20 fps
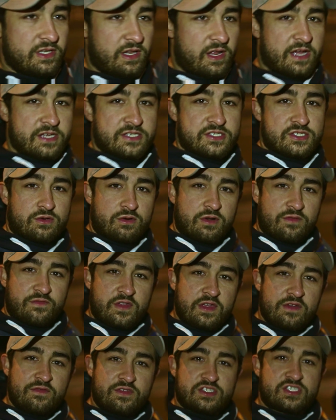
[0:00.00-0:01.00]
lights sort of
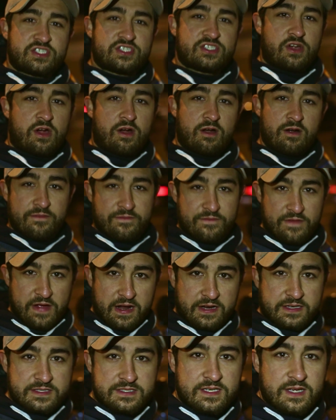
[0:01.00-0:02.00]
give a star
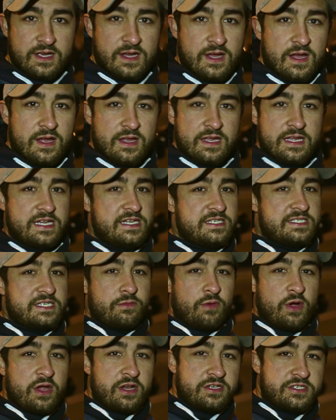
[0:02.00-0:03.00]
effect. Easy
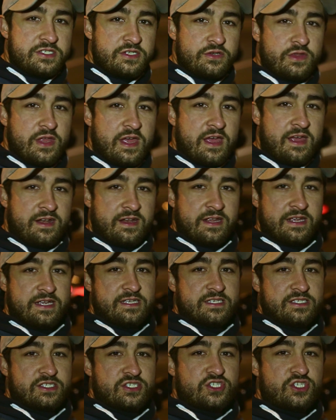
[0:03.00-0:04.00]
way to do that
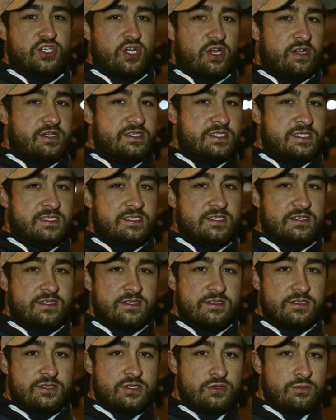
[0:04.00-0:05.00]
is just
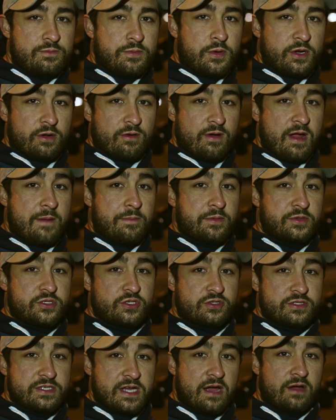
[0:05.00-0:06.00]
to put your
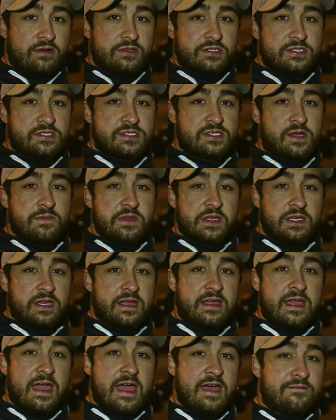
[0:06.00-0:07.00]
aperture down to something
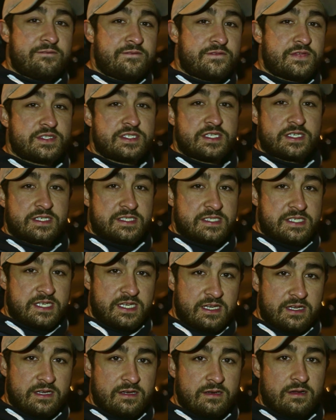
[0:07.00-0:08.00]
like
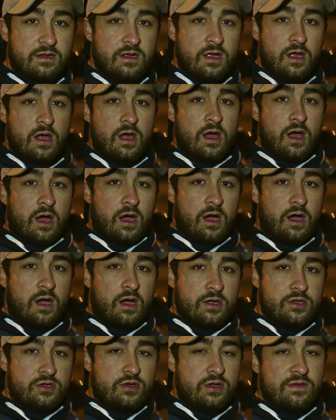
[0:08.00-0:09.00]
f/16.
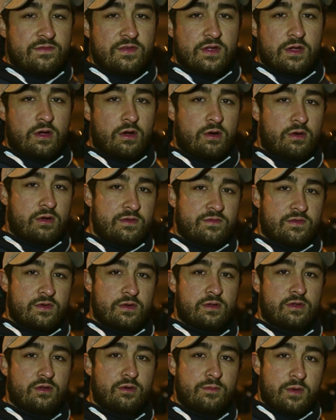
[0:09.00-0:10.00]
You could even go even
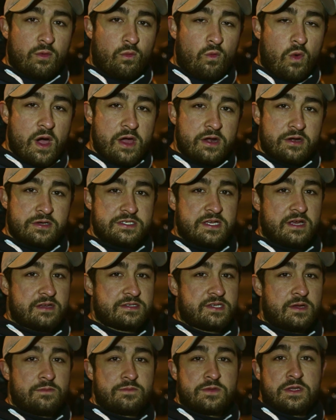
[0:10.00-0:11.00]
a little bit wider to
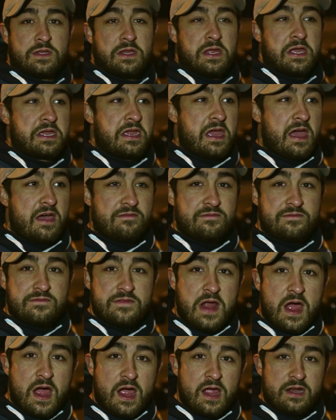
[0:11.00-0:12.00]
something like
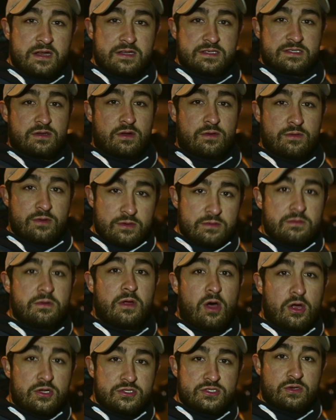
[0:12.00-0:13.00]
f9 is
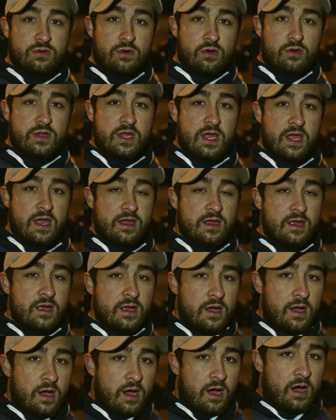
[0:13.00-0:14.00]
also okay.
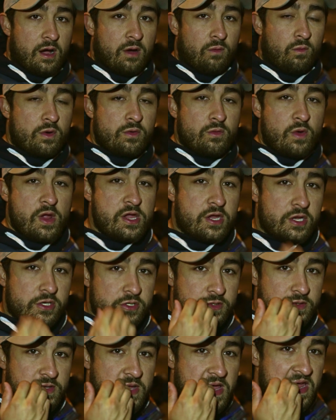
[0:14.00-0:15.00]
One way you can
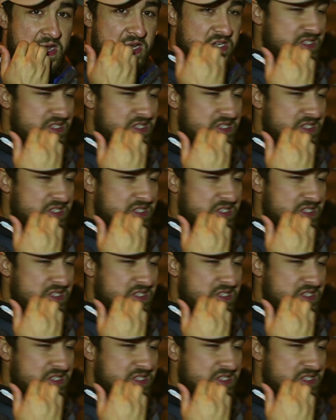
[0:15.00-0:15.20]
do that